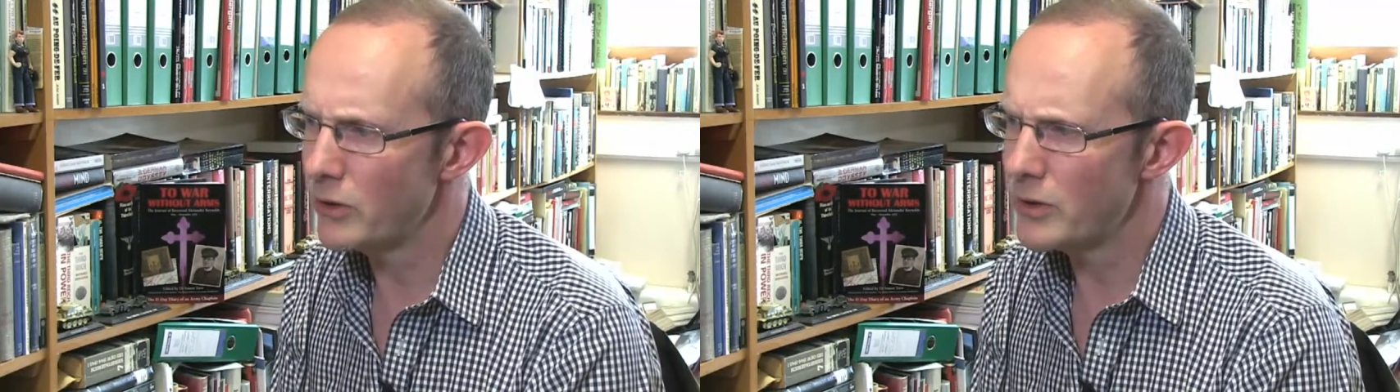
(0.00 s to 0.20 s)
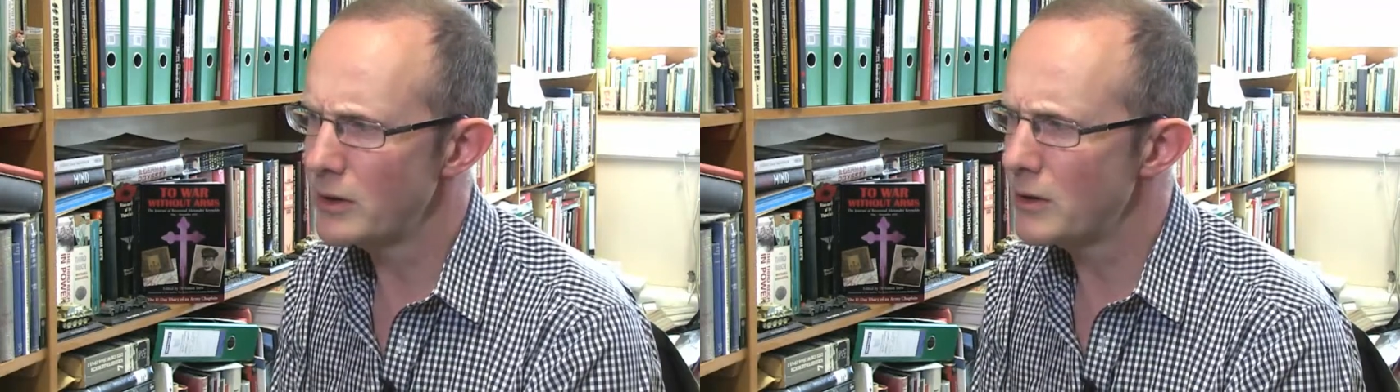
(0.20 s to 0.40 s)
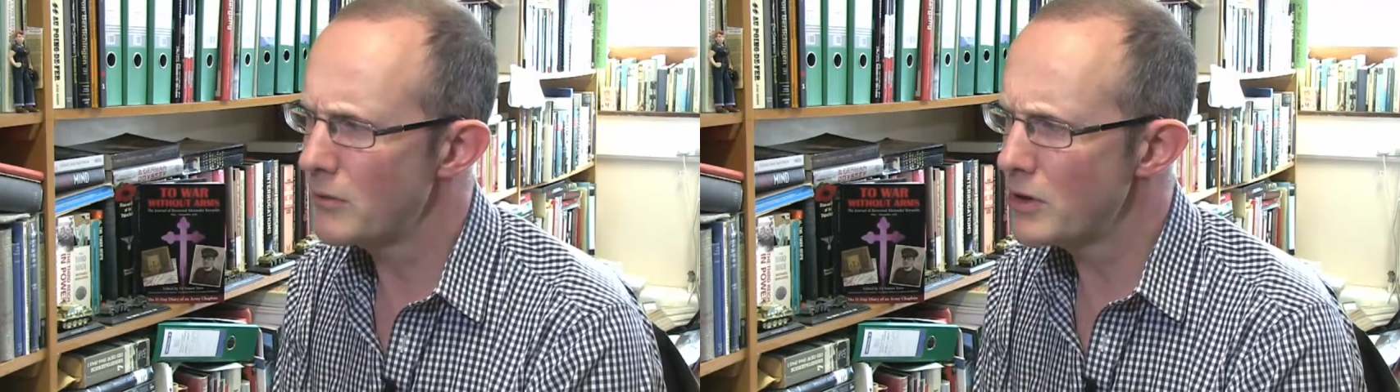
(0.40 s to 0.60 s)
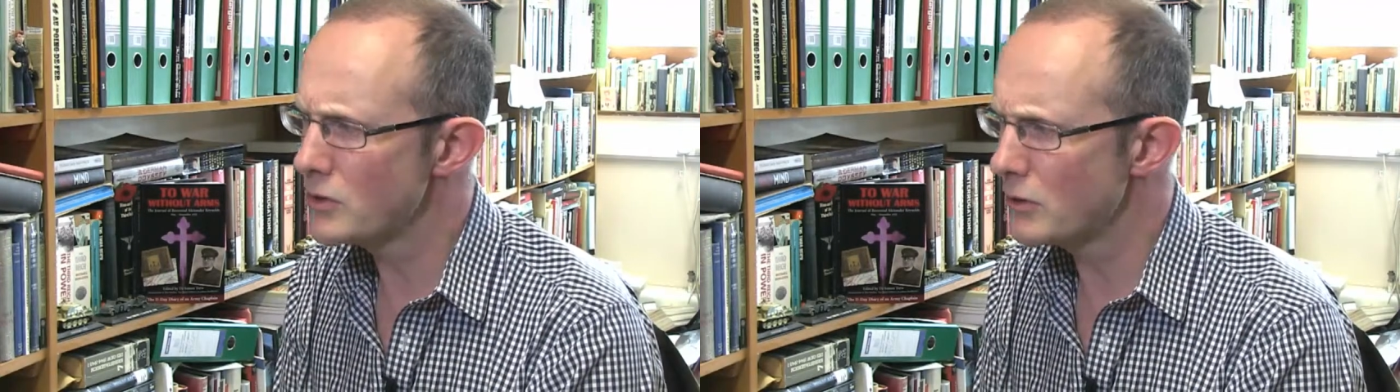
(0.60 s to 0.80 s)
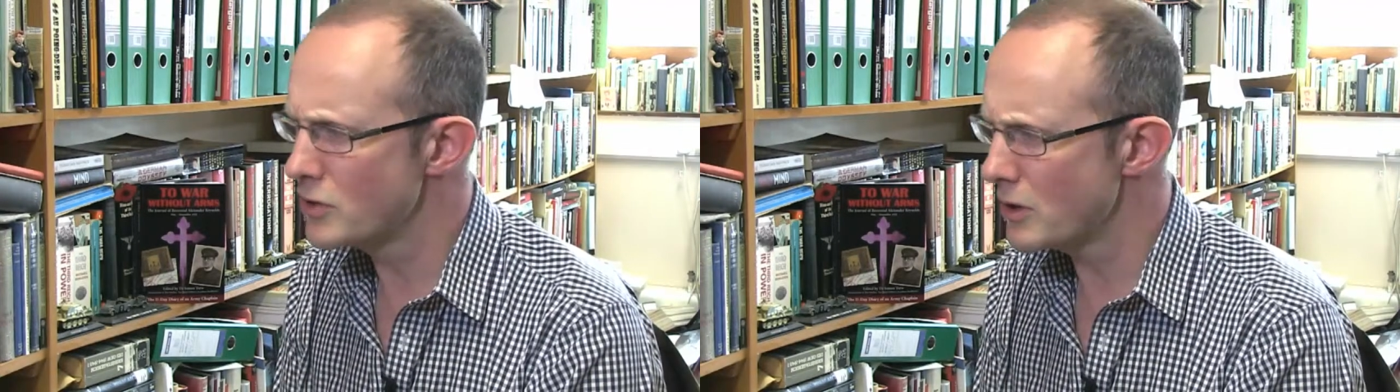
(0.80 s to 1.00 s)
So I think the
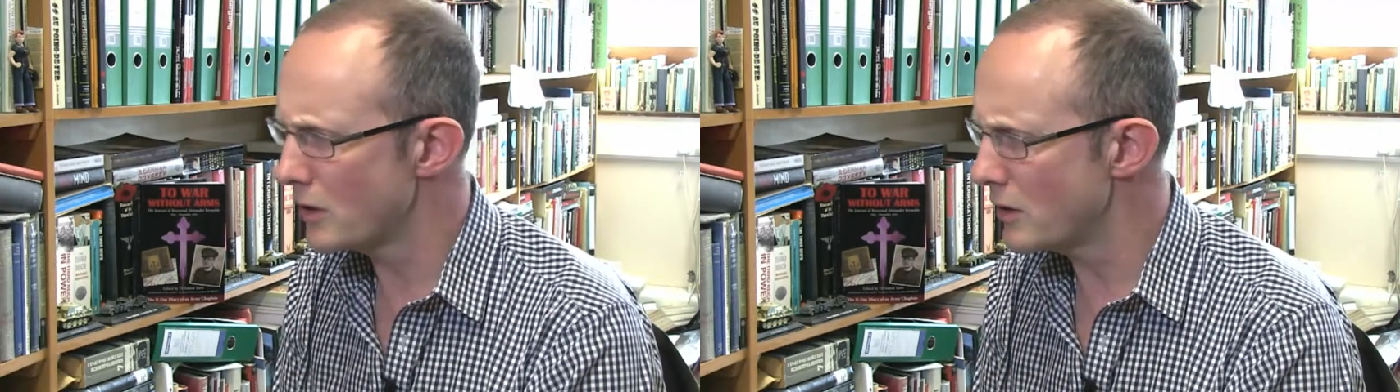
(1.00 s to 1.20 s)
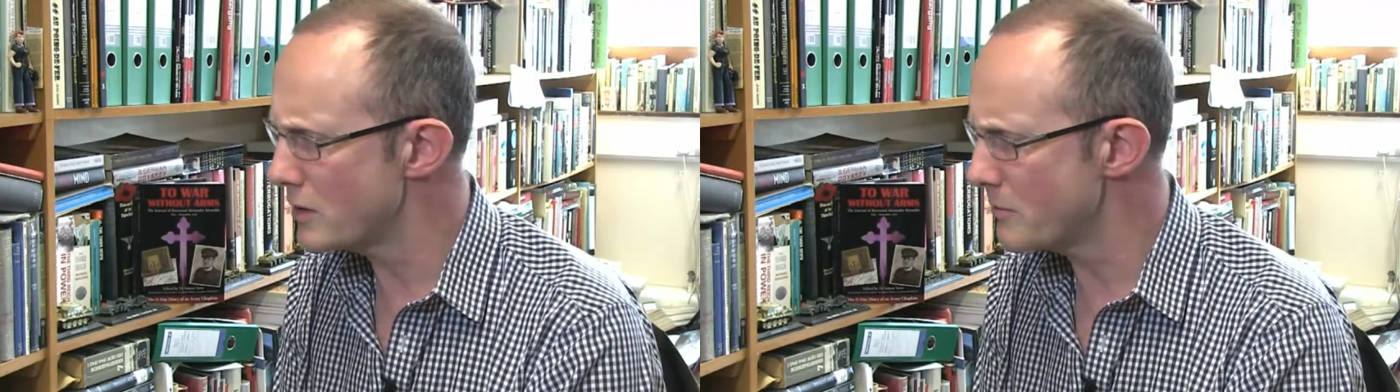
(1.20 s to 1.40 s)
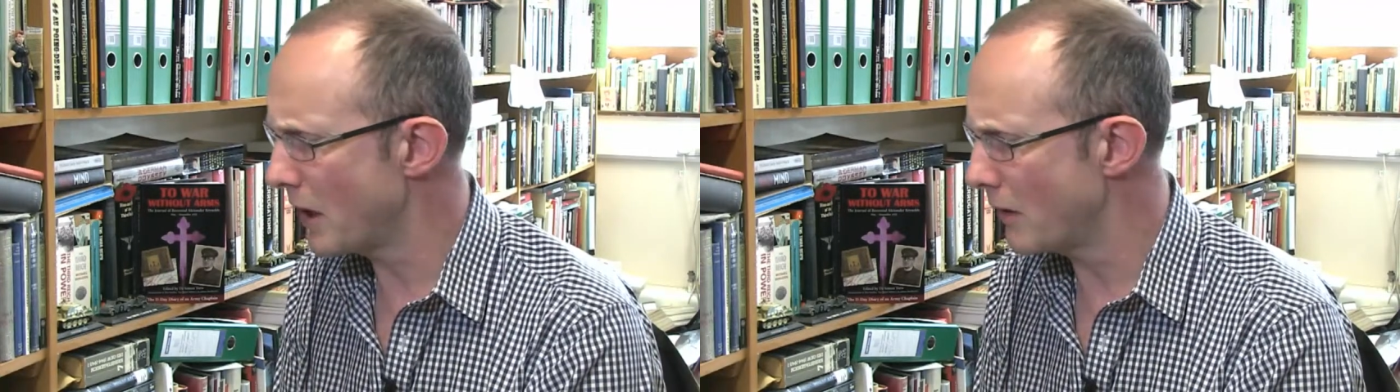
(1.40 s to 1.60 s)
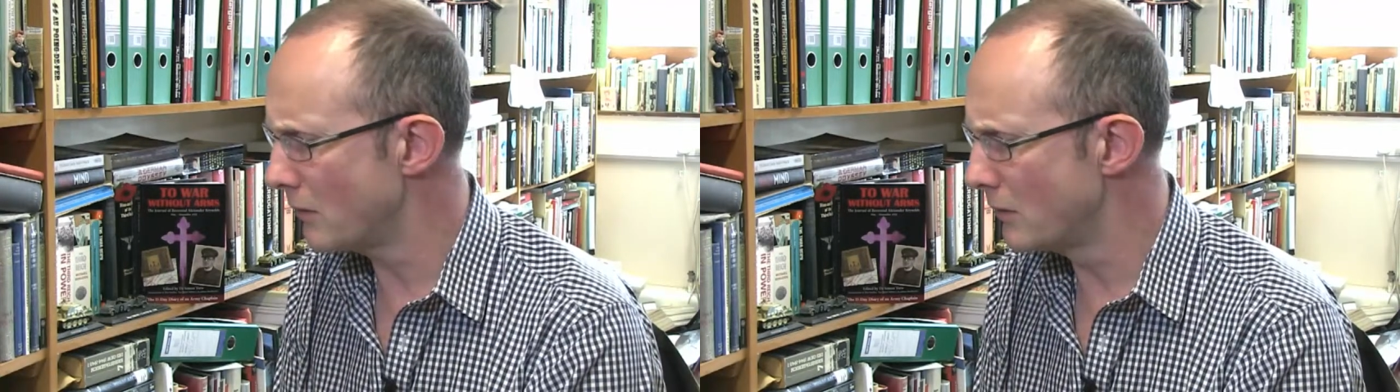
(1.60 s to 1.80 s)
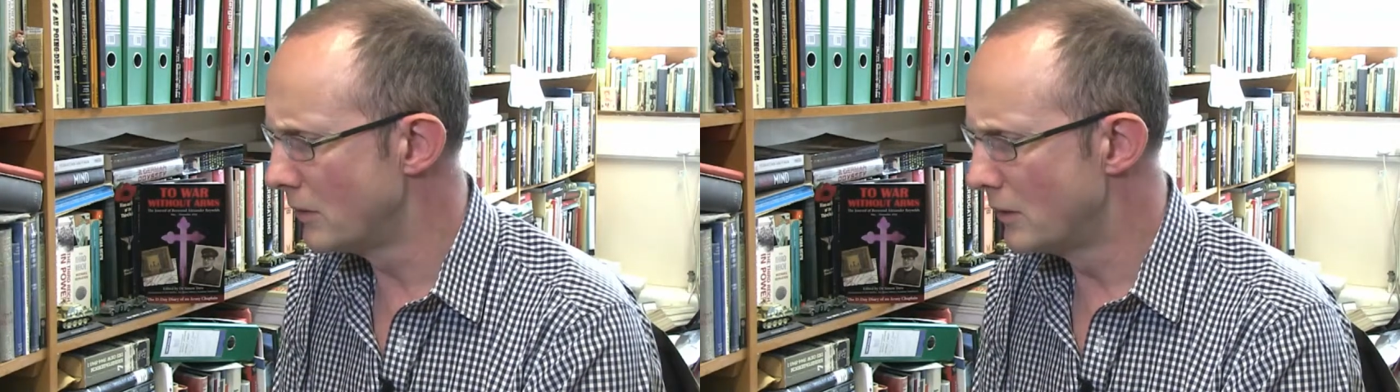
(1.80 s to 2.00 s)
original journal is about,